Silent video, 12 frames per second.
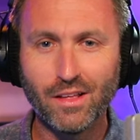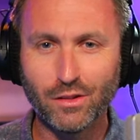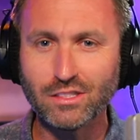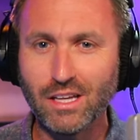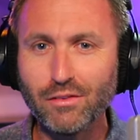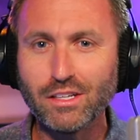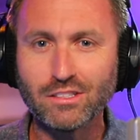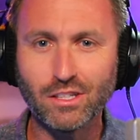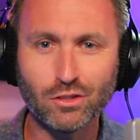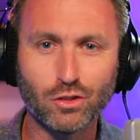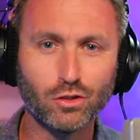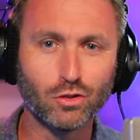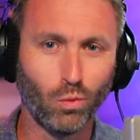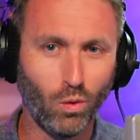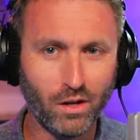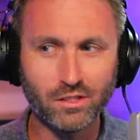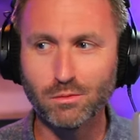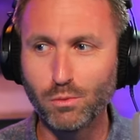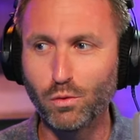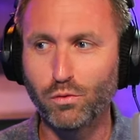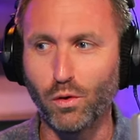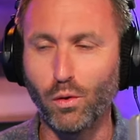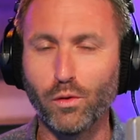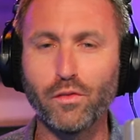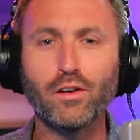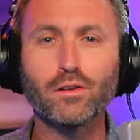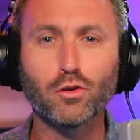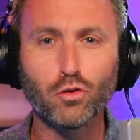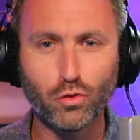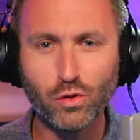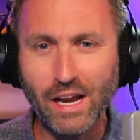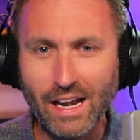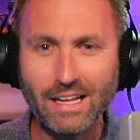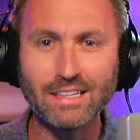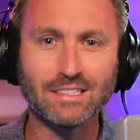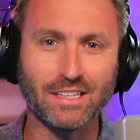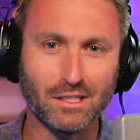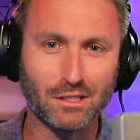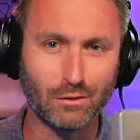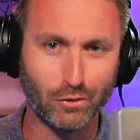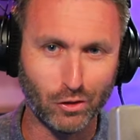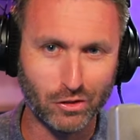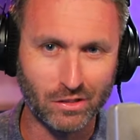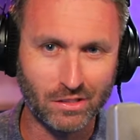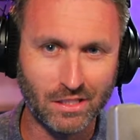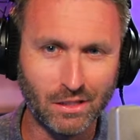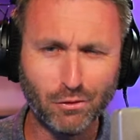The 76ers want to move forward. They're creating a sense of urgency.